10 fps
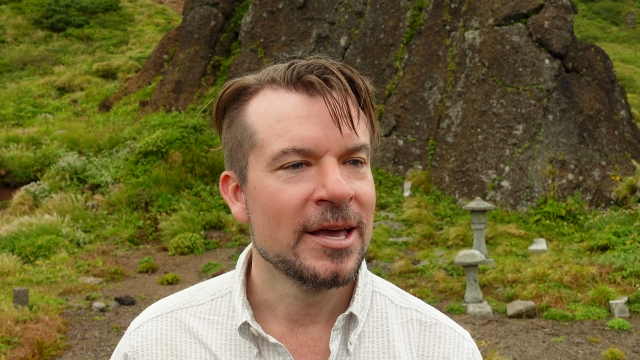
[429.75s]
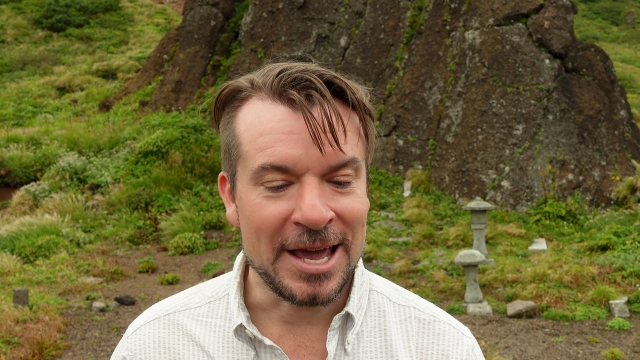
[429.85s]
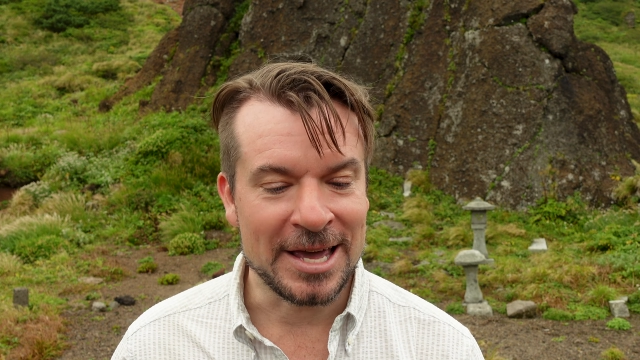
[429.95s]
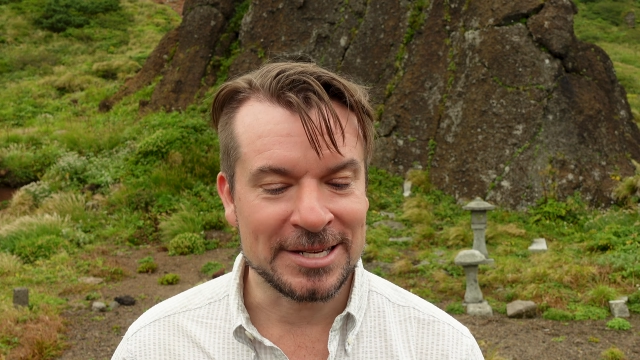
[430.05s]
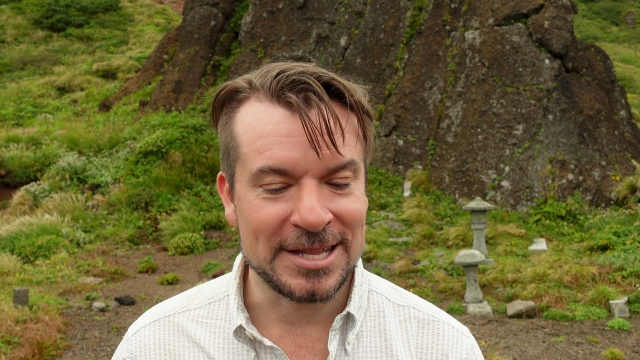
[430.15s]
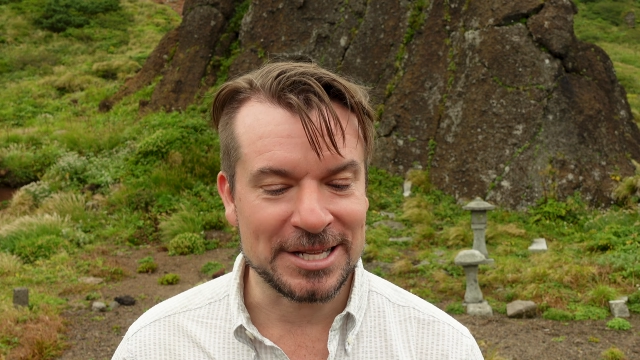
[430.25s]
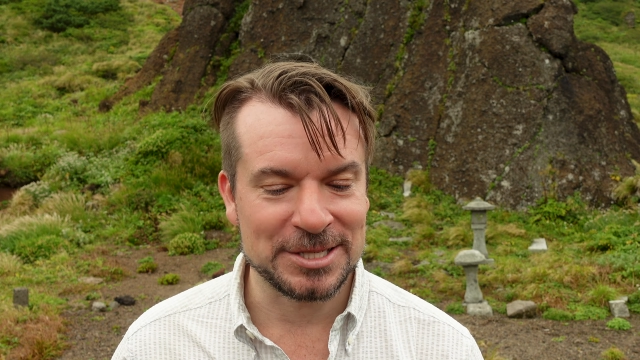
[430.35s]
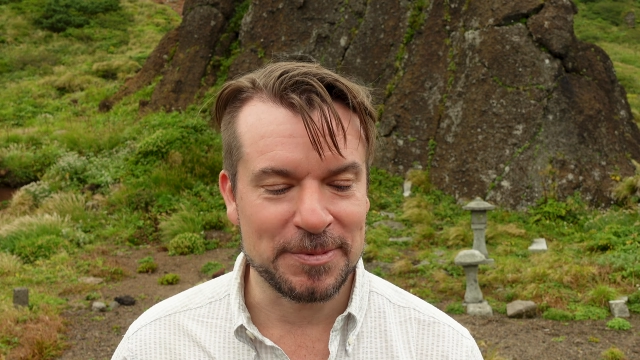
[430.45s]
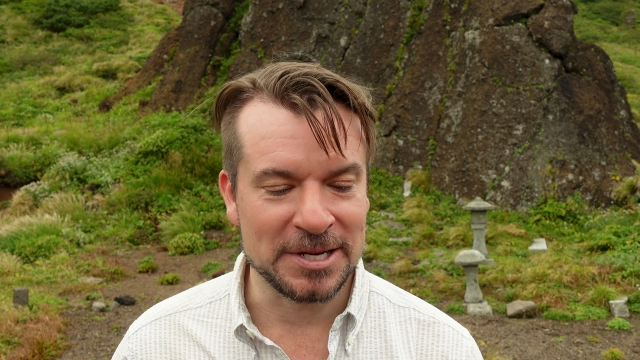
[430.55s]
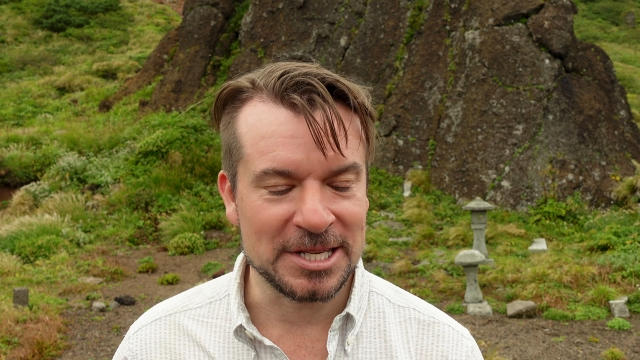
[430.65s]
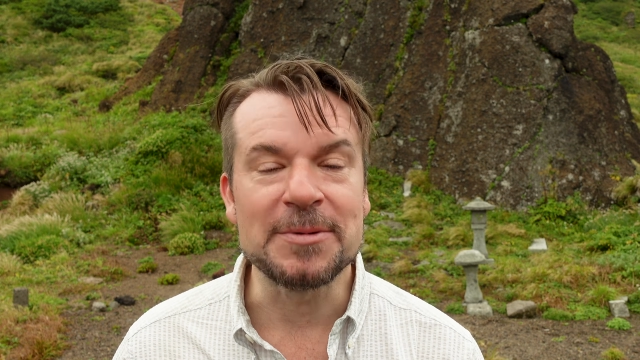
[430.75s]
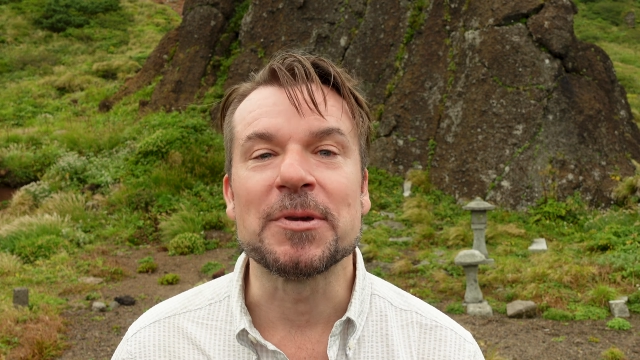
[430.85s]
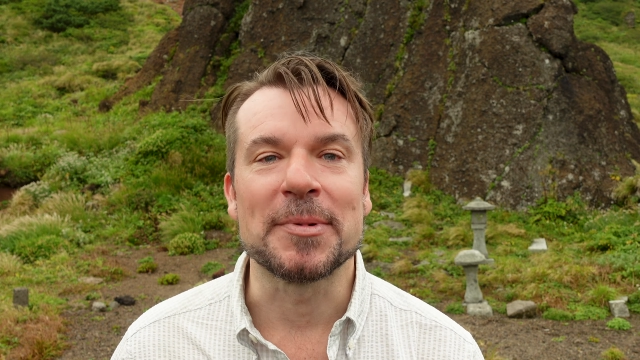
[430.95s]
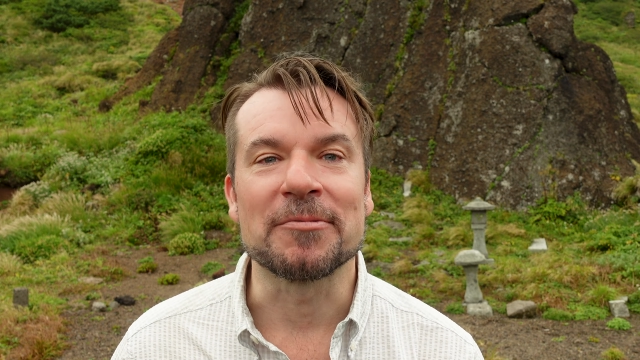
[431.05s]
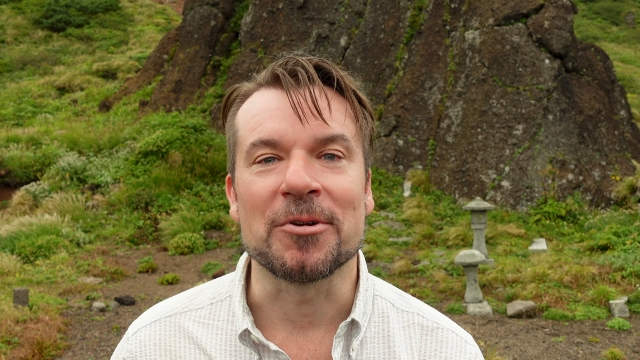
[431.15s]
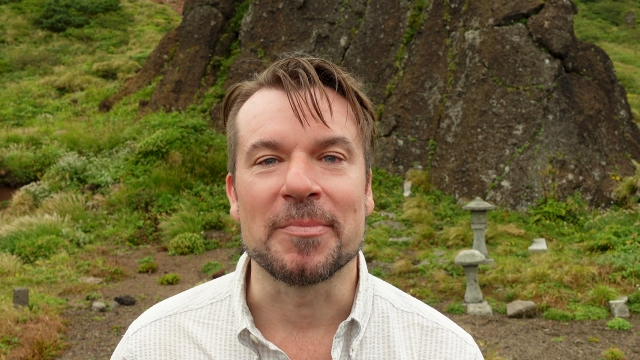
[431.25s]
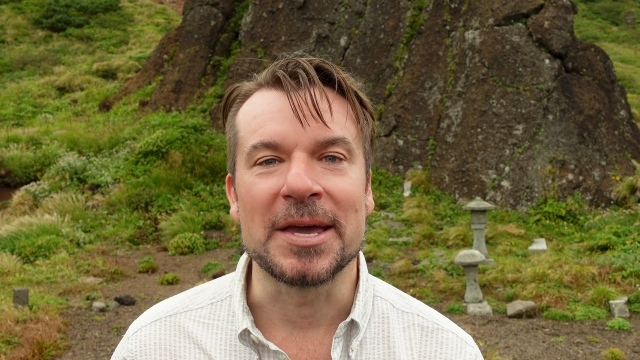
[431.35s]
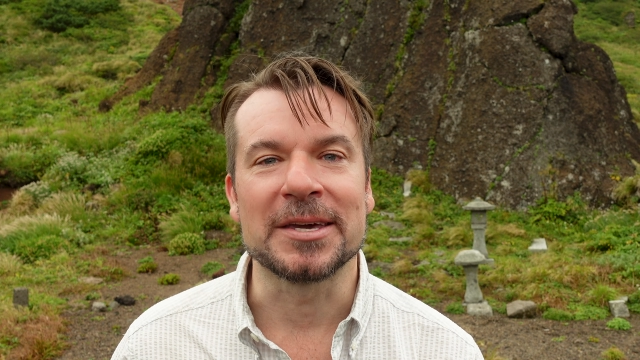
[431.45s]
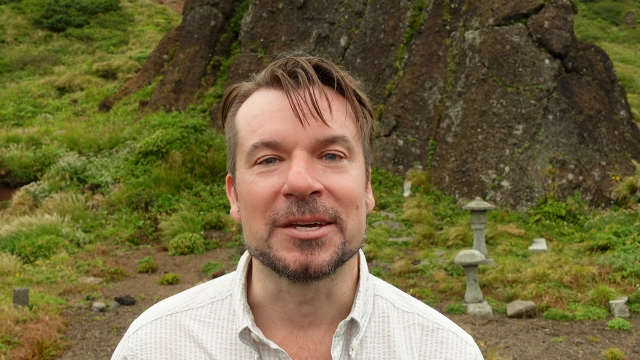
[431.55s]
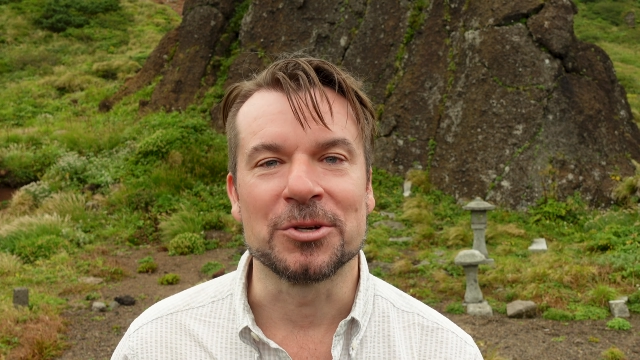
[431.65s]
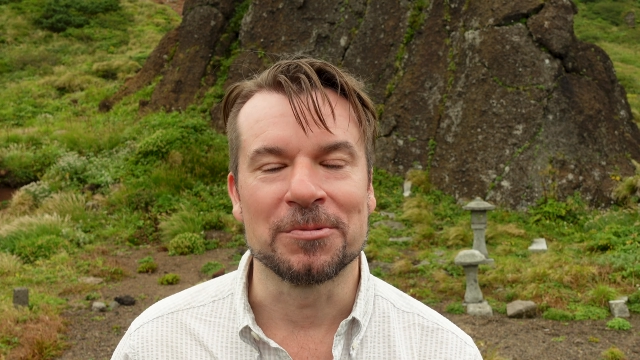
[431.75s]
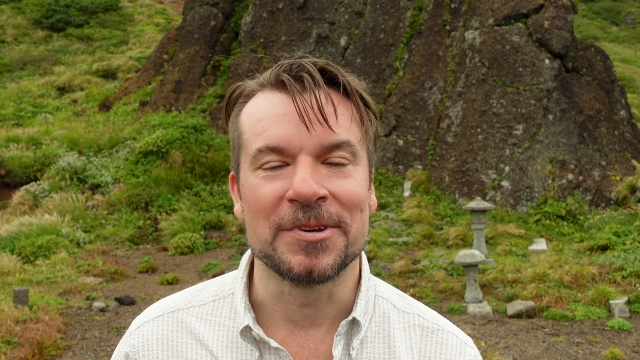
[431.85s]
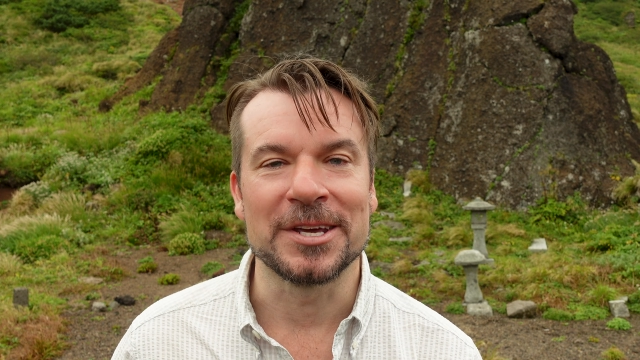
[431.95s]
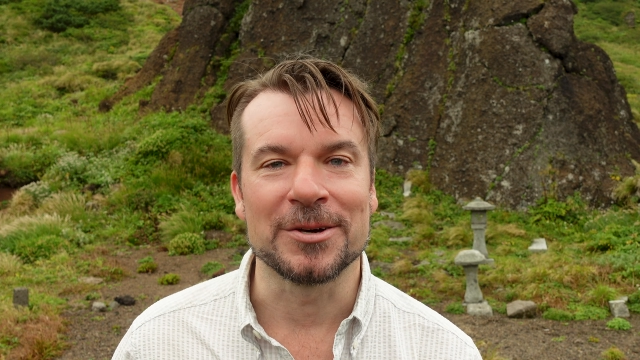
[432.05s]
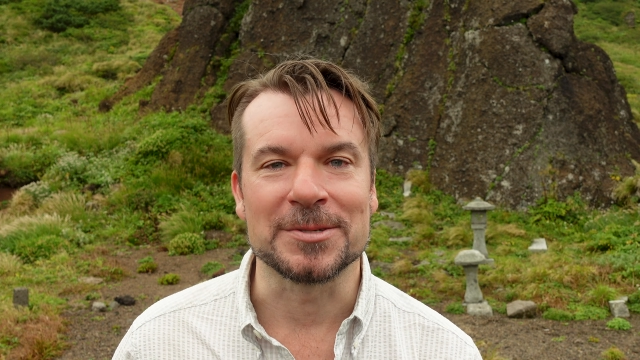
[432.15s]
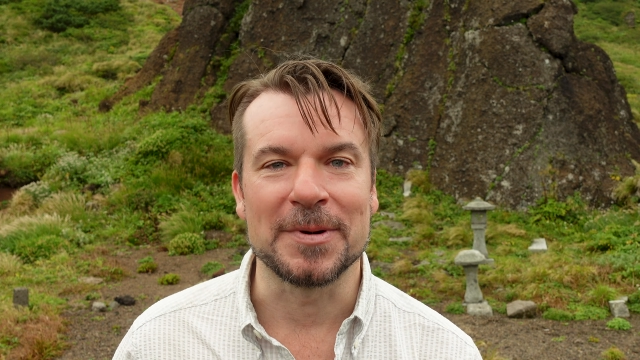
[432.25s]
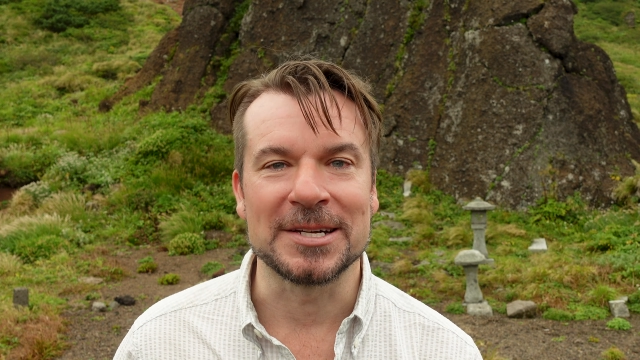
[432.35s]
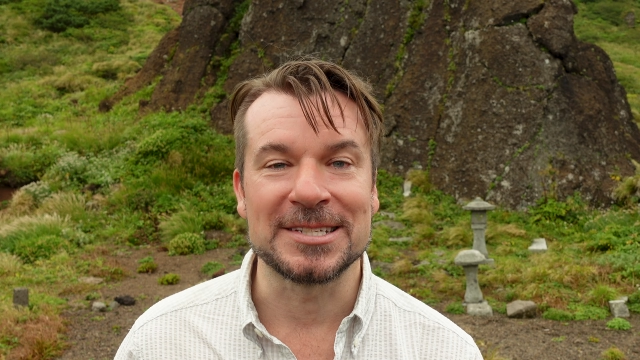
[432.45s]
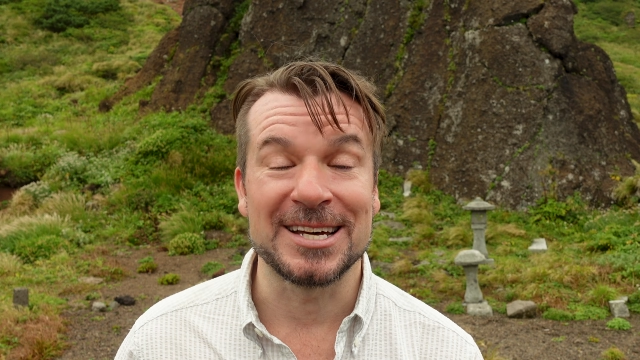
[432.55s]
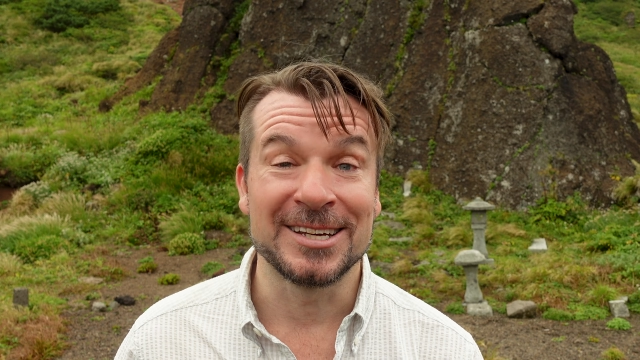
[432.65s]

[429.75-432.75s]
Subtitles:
And that's been keeping me from making new videos. But